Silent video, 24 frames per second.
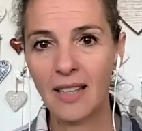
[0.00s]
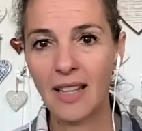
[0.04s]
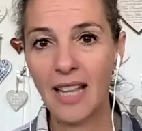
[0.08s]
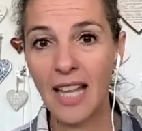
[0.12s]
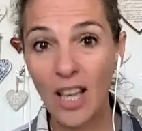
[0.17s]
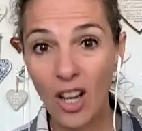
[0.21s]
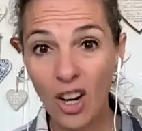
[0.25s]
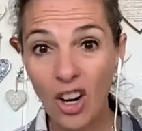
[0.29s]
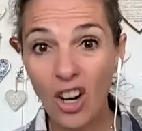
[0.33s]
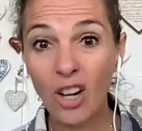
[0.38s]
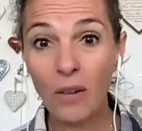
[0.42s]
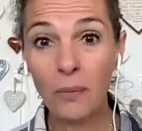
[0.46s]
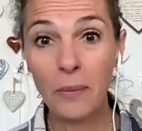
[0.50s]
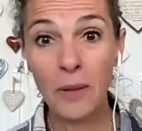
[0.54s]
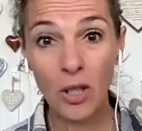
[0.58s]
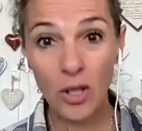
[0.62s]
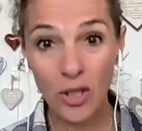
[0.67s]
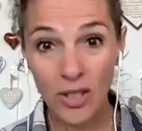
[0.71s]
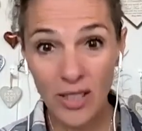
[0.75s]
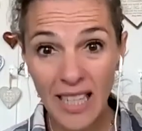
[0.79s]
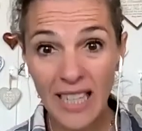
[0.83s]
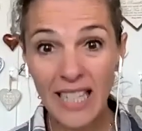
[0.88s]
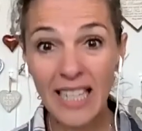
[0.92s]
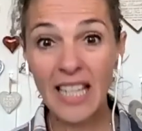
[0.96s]
they are,
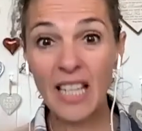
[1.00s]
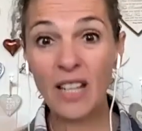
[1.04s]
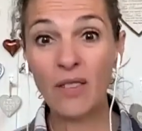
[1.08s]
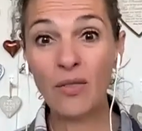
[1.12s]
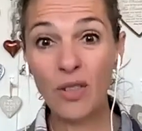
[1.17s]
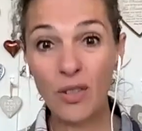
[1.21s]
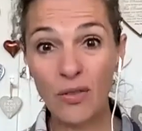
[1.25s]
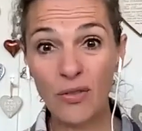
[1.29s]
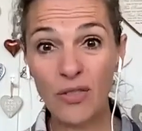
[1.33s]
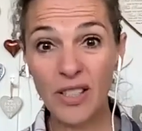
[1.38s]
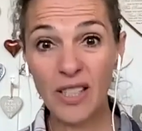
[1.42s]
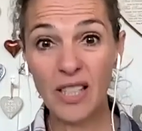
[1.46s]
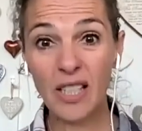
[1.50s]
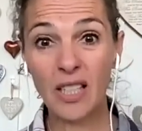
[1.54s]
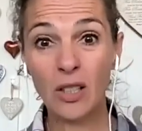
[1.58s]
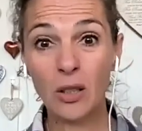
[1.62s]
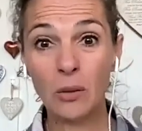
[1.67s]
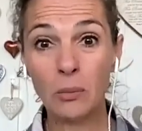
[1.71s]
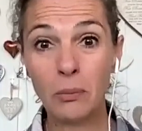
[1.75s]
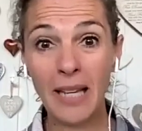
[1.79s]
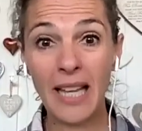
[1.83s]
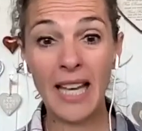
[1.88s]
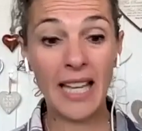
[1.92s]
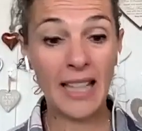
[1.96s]
because they leave the
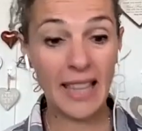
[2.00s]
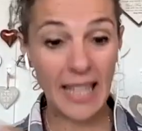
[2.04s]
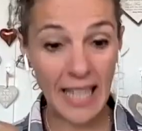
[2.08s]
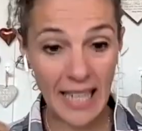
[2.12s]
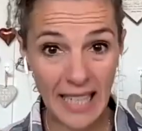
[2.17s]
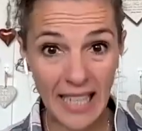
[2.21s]
physical plane,